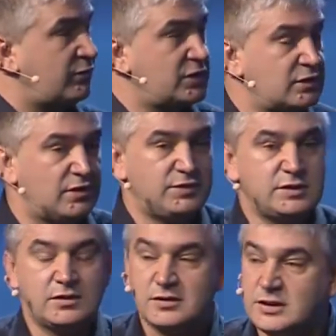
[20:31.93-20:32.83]
I recently
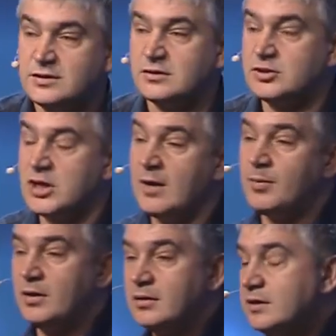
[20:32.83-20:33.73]
visited Sistine
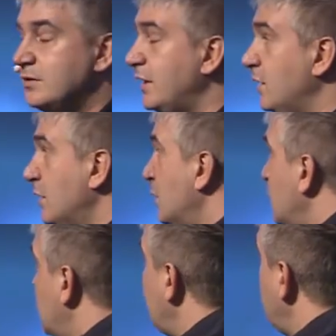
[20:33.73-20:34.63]
Chapel, and they
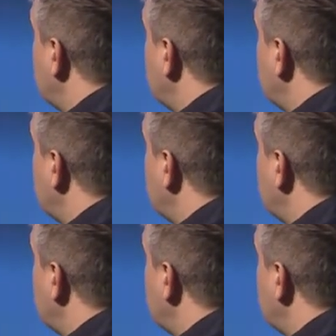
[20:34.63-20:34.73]
gave